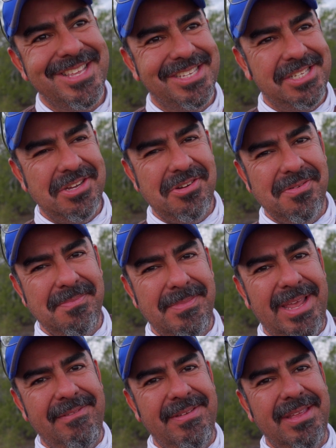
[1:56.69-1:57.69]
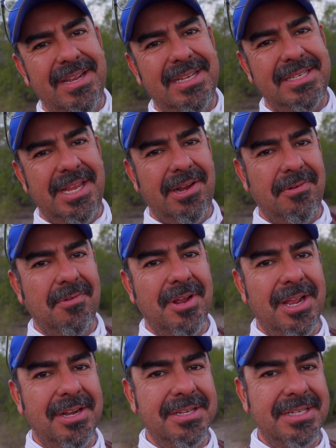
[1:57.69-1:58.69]
so maybe this year we'll
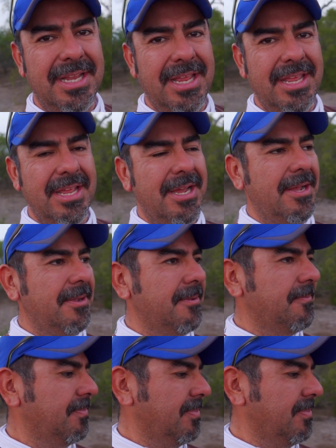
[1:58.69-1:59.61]
get us about